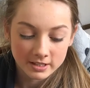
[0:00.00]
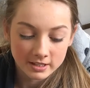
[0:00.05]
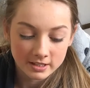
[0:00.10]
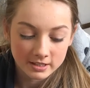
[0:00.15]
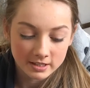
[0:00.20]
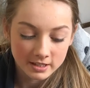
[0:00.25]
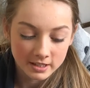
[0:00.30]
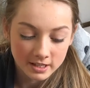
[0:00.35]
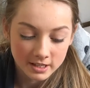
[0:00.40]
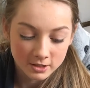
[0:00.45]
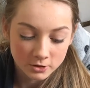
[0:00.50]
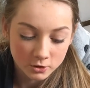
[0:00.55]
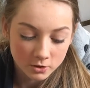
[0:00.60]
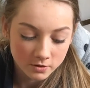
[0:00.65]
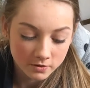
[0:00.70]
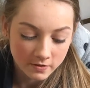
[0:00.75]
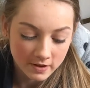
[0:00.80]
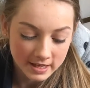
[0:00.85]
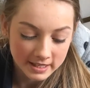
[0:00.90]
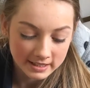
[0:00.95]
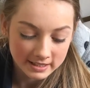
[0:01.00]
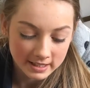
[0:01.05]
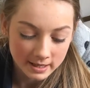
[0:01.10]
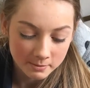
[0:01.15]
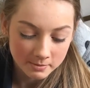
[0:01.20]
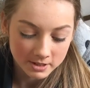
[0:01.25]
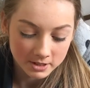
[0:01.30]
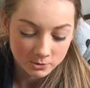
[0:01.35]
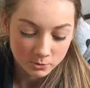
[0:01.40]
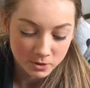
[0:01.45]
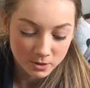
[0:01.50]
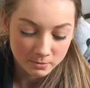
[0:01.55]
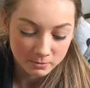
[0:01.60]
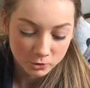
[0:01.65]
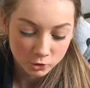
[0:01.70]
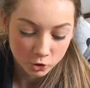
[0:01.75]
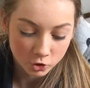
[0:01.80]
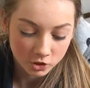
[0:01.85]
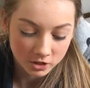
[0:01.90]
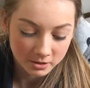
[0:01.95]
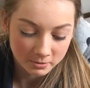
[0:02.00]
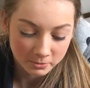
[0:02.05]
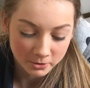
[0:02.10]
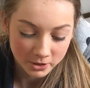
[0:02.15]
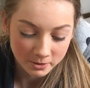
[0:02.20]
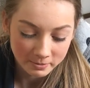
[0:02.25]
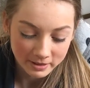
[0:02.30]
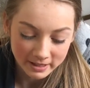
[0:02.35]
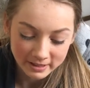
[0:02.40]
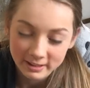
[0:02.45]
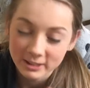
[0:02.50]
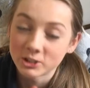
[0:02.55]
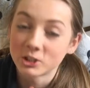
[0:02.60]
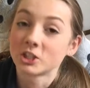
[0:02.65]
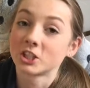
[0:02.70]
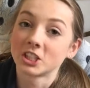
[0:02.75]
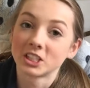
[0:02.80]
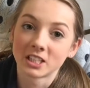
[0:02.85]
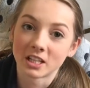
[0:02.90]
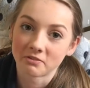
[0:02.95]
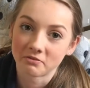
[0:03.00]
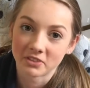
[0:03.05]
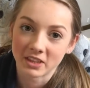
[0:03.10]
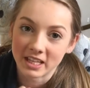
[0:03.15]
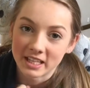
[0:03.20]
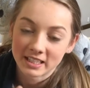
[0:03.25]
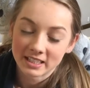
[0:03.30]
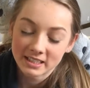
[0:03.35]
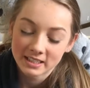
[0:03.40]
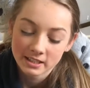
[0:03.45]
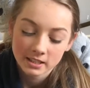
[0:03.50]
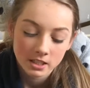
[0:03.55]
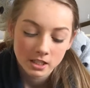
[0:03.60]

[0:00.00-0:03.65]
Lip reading: is the Too Faced Semi Sweet Chocolate Bar Palette. I love this.